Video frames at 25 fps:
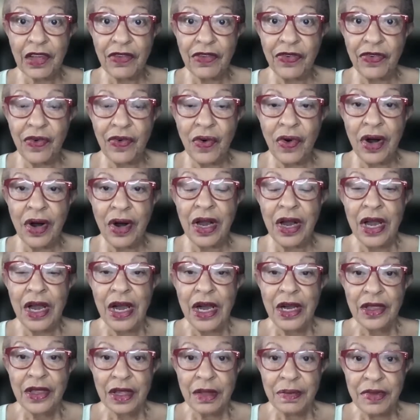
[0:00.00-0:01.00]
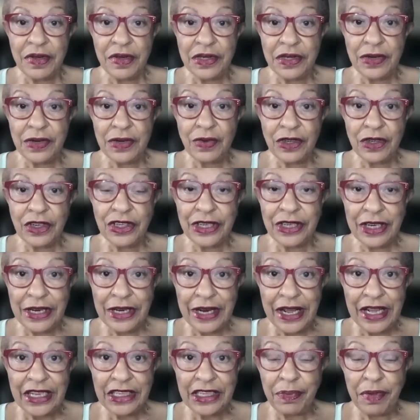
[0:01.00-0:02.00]
for the music, which
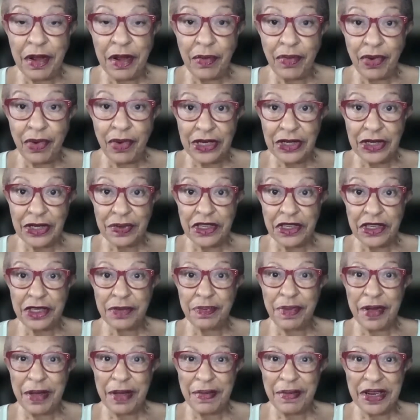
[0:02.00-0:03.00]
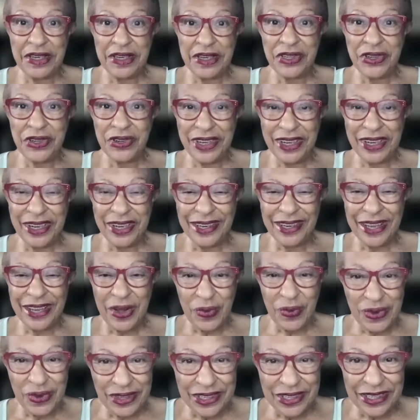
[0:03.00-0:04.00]
today is being brought to us by Minister Eli
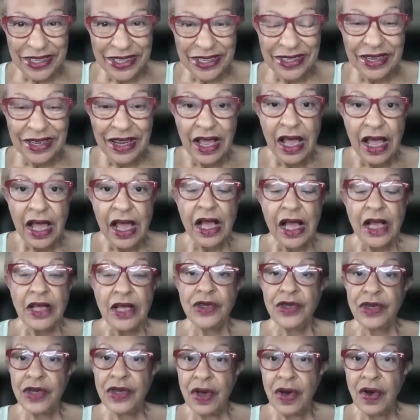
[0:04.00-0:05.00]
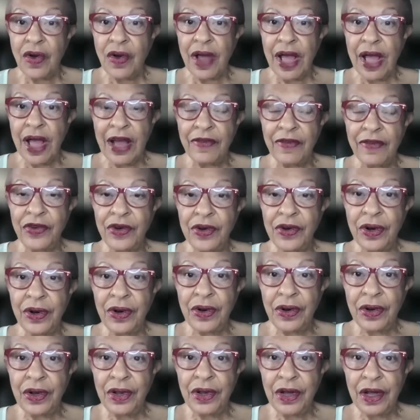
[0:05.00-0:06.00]
Wilson. So
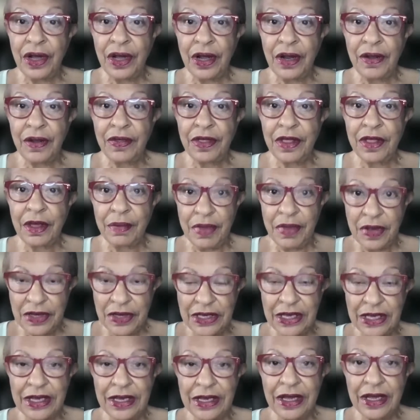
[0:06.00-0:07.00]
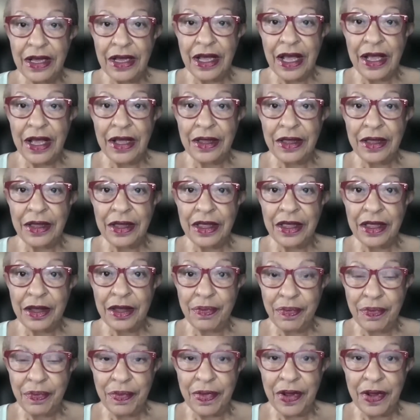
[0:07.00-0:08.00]
after the music and
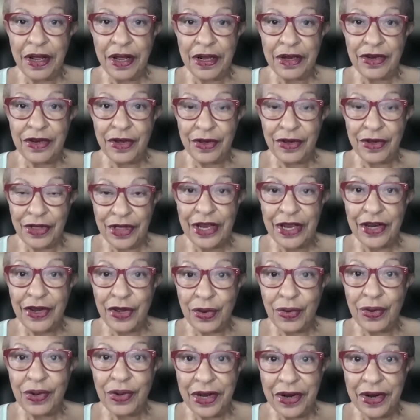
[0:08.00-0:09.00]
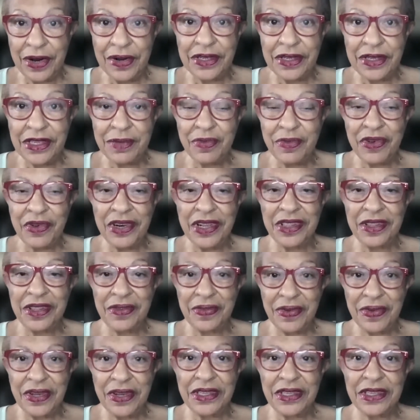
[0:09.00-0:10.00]
that you will hear this morning, the
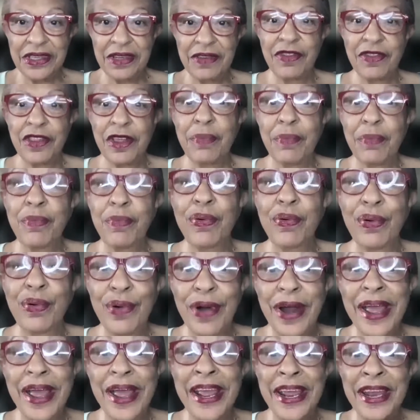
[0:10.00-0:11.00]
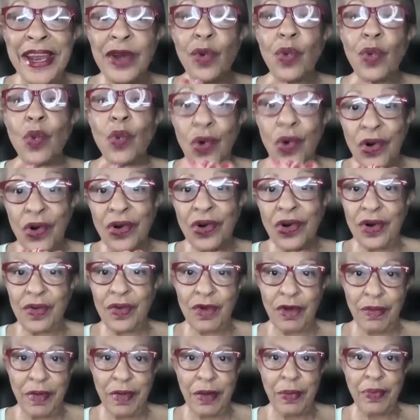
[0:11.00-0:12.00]
voice of the prayed word
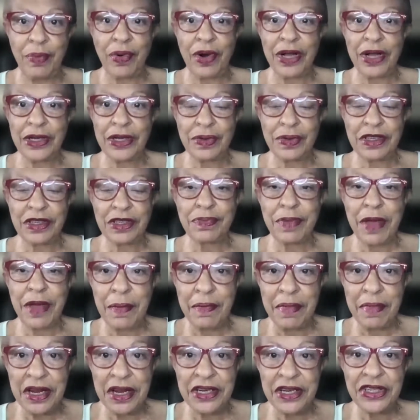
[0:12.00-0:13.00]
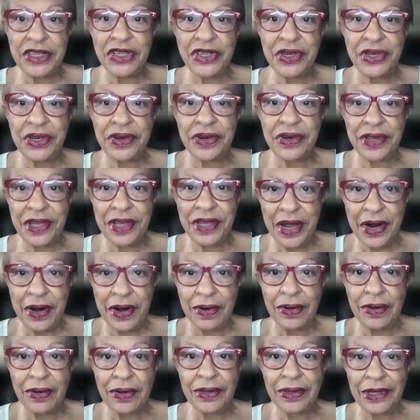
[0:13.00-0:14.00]
will be brought to us by Minister
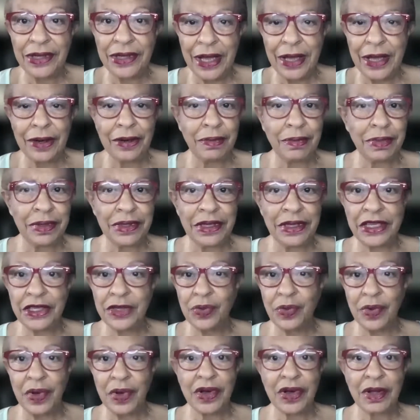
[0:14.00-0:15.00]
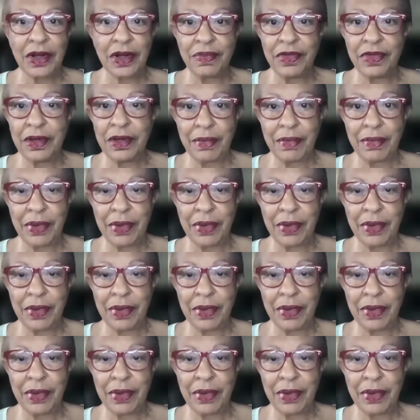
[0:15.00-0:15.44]
Carol Taylor. Please welcome them